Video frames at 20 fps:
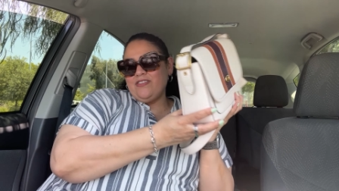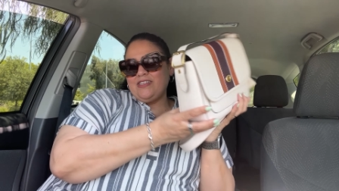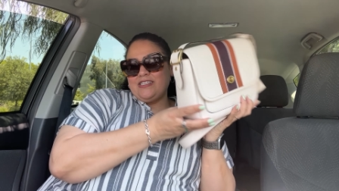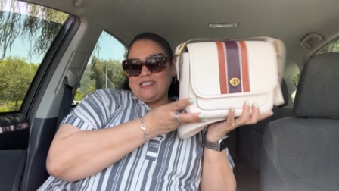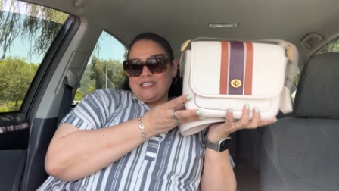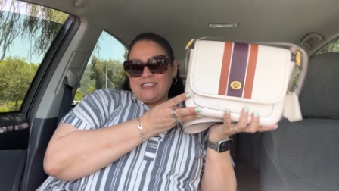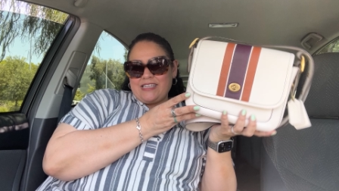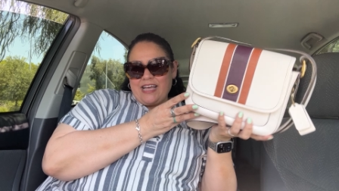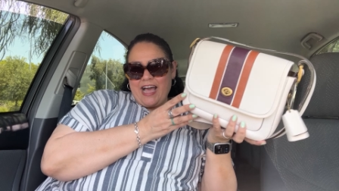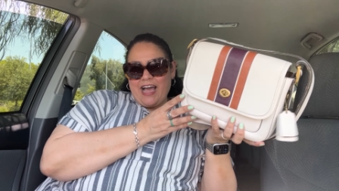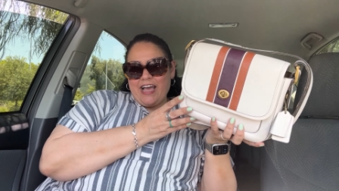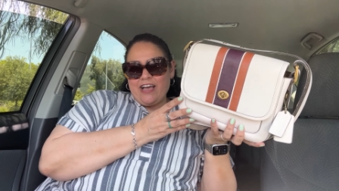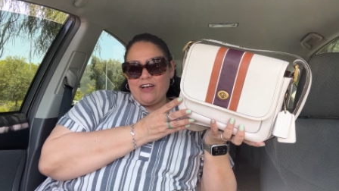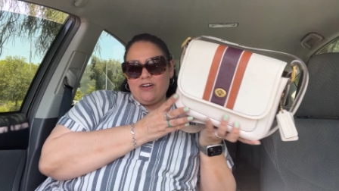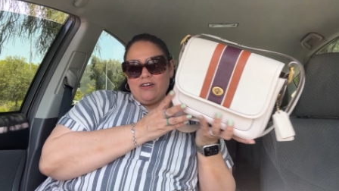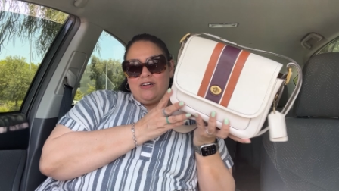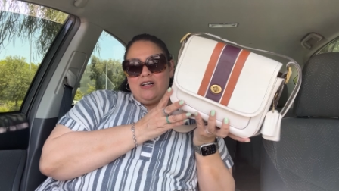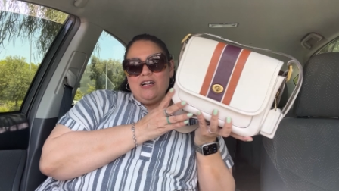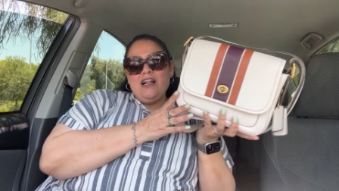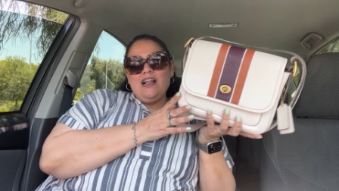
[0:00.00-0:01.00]
the
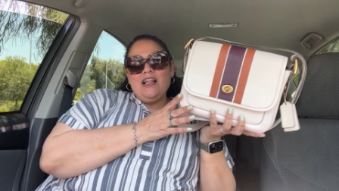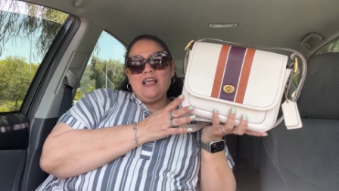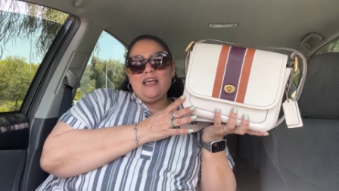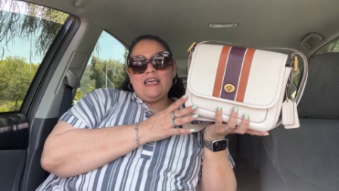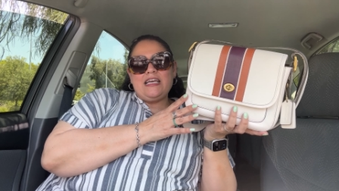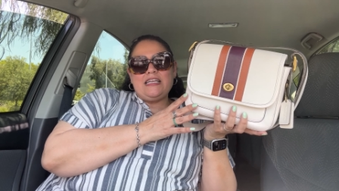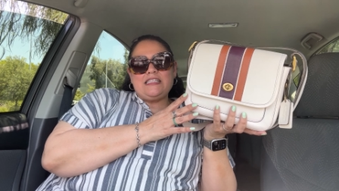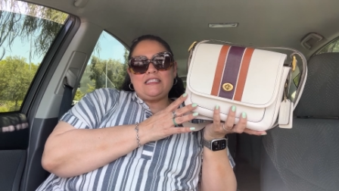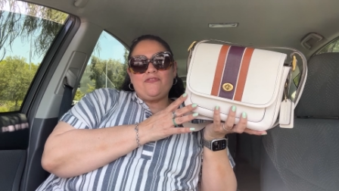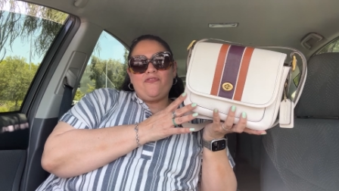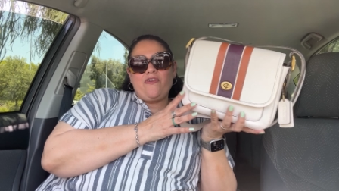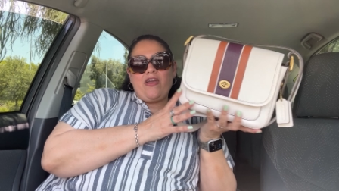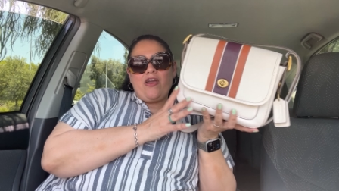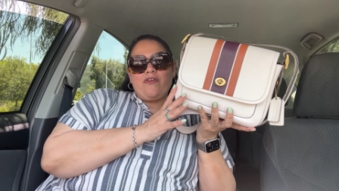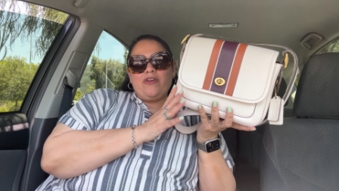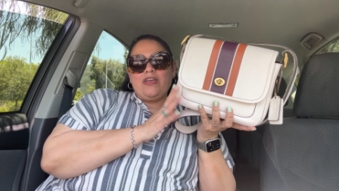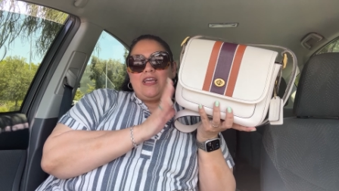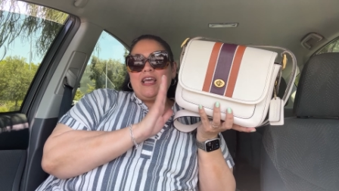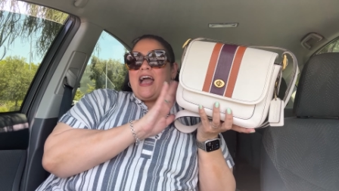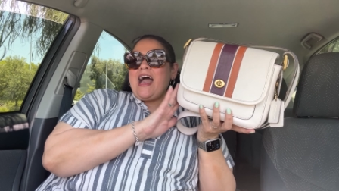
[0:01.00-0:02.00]
style. It's
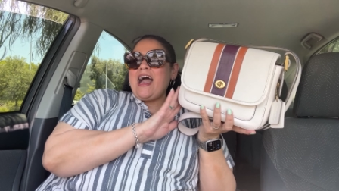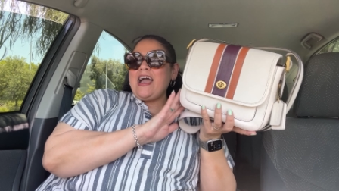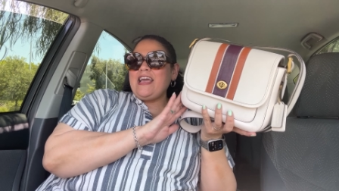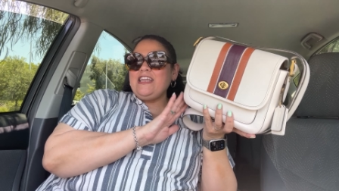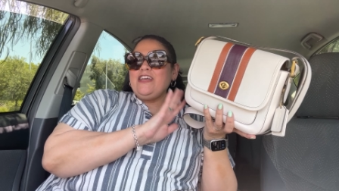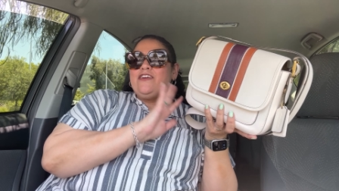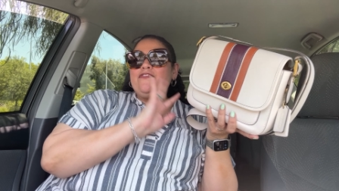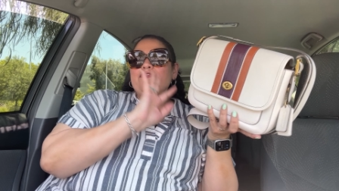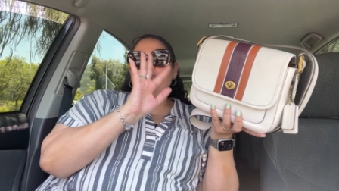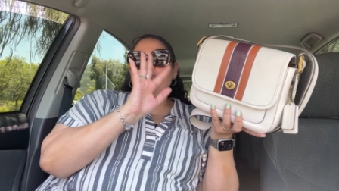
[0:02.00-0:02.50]
very kind of